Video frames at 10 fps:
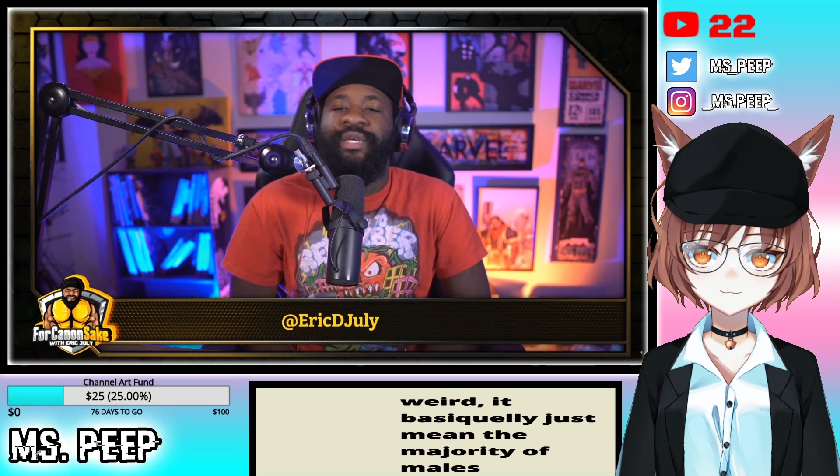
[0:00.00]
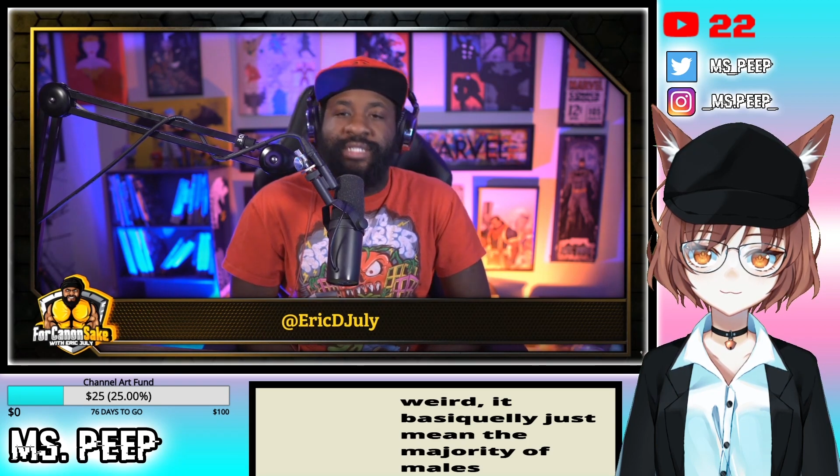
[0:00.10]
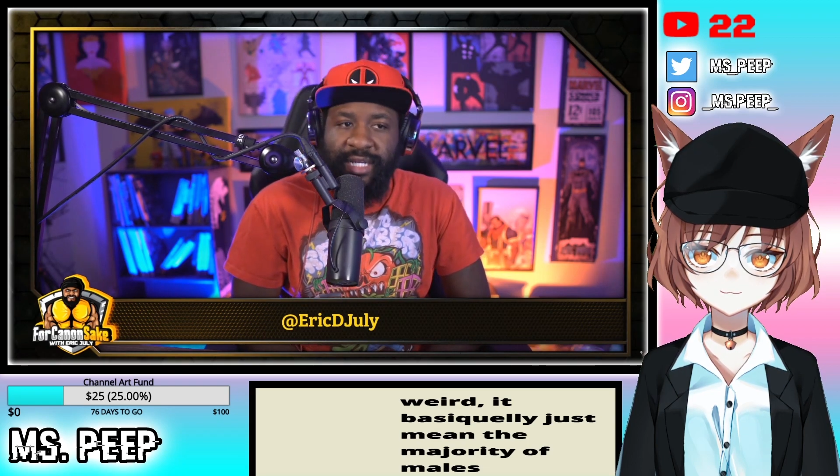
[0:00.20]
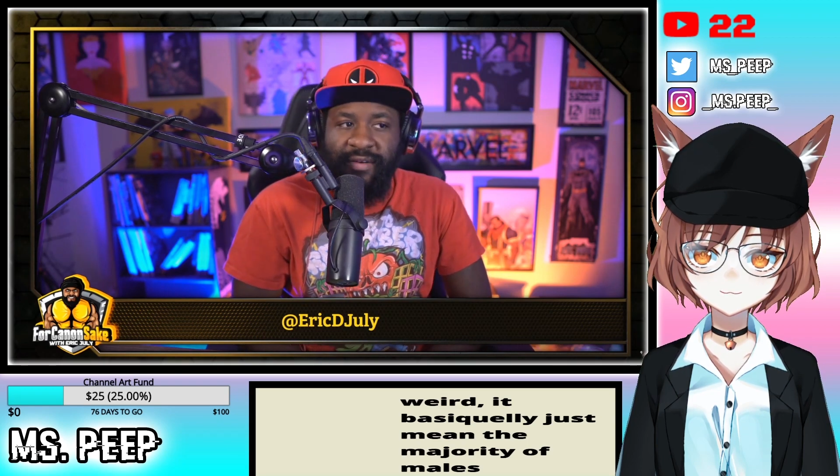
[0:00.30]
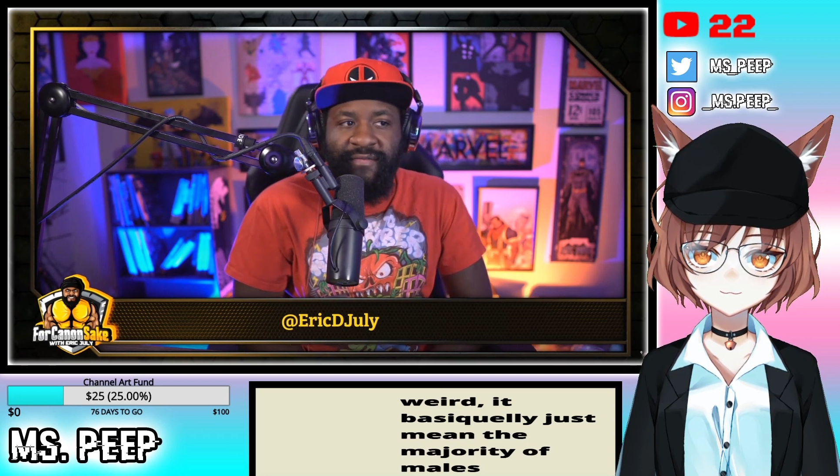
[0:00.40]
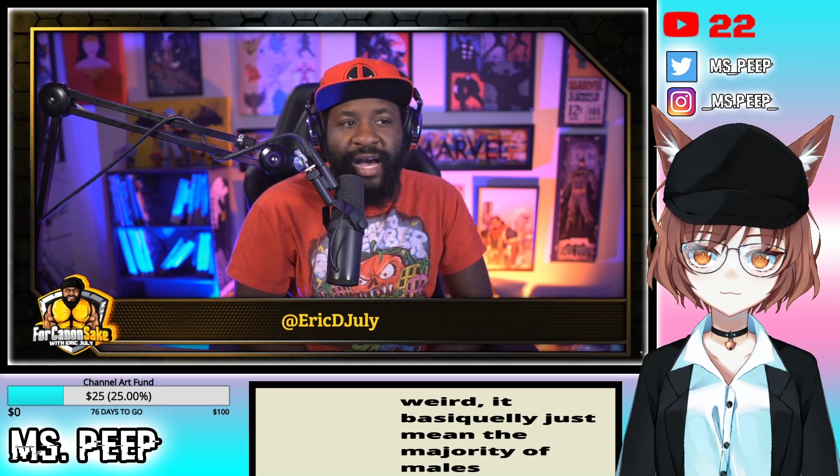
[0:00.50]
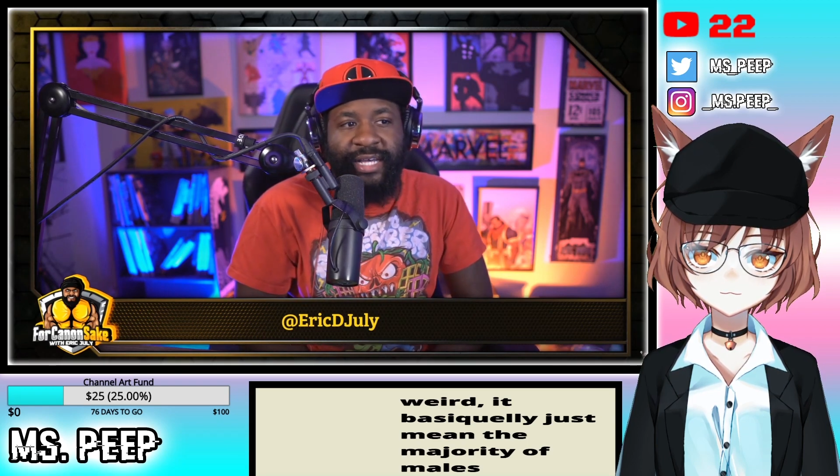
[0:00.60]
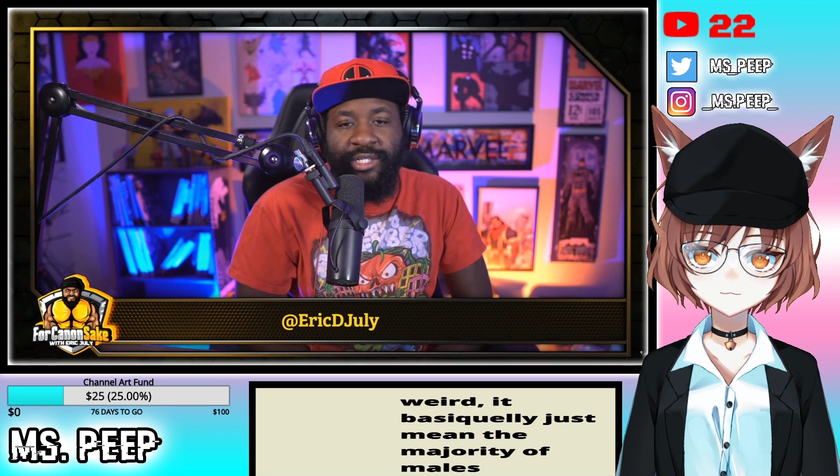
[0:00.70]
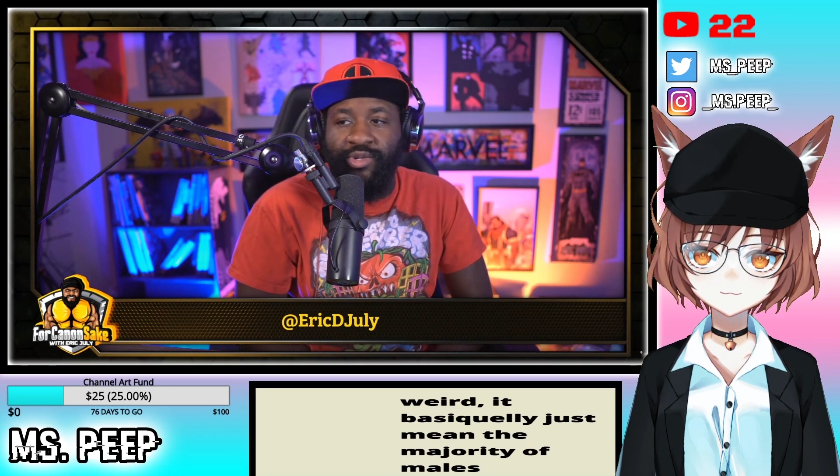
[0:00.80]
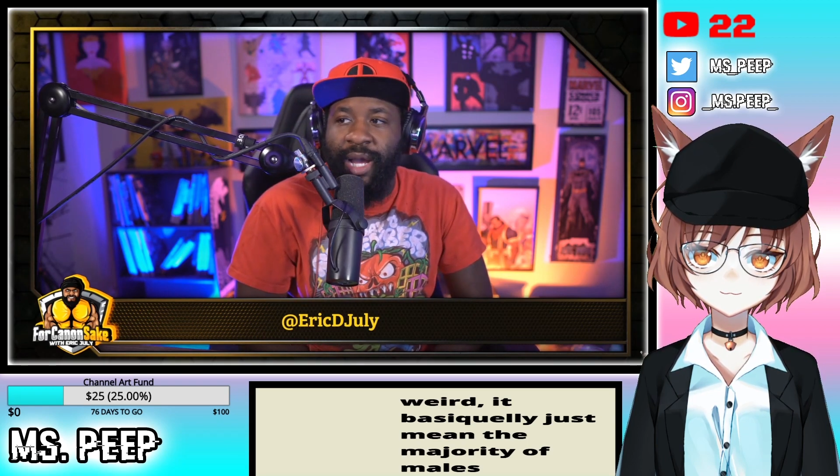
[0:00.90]
incentivized
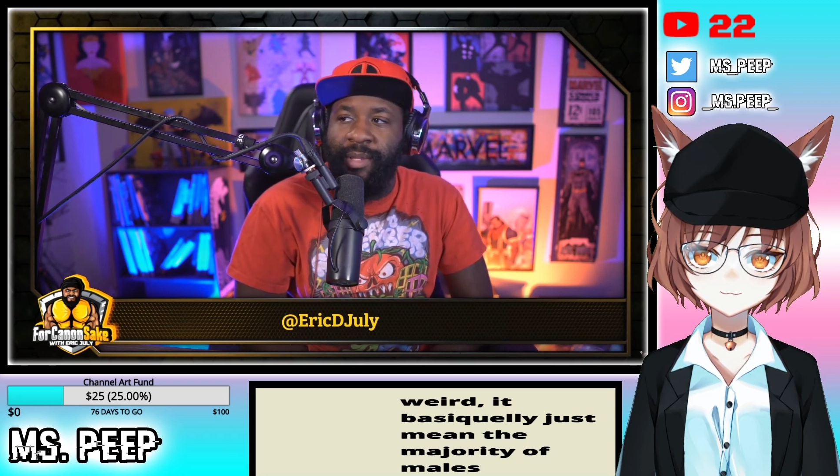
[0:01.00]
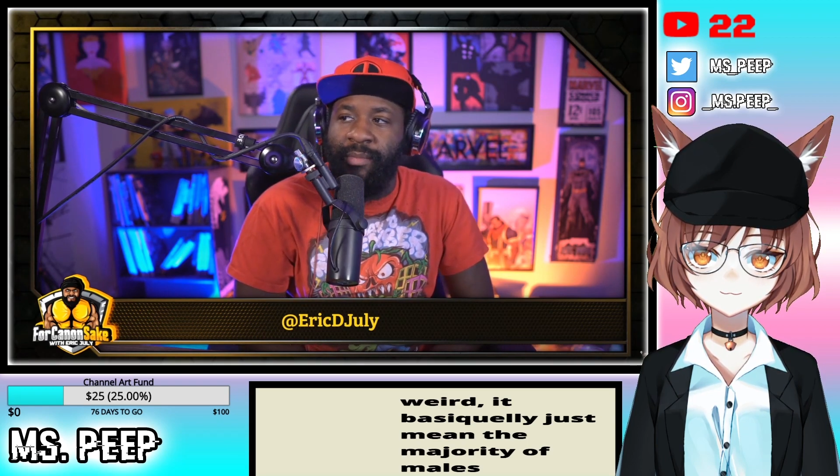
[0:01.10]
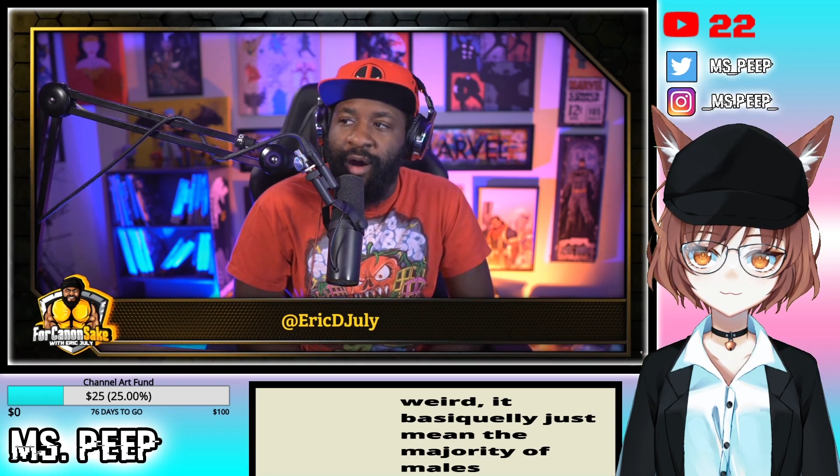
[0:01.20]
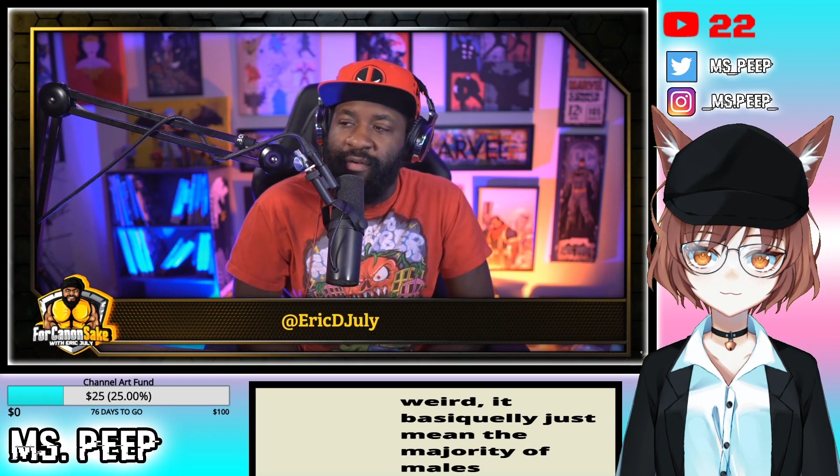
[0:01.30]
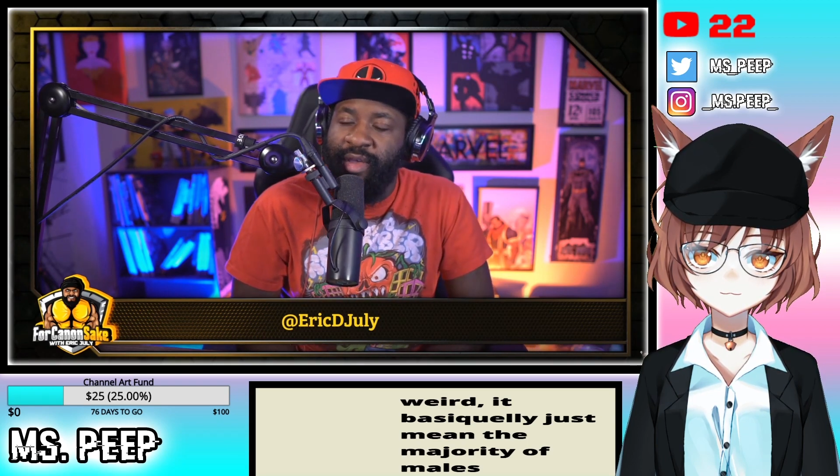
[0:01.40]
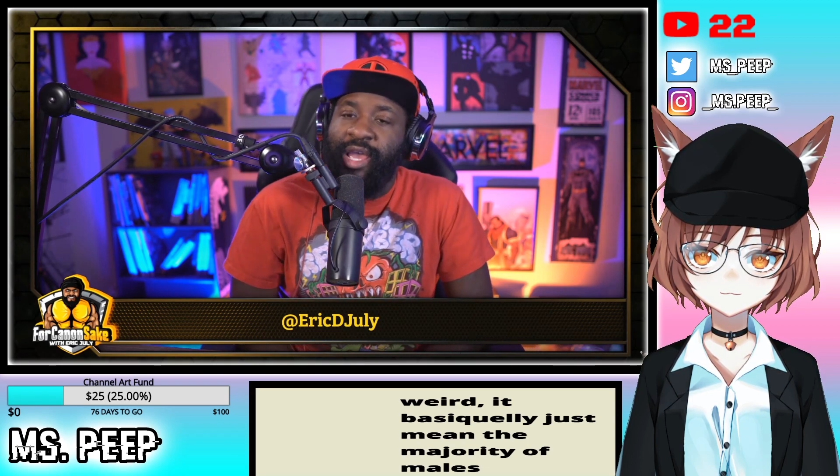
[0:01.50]
to drop them off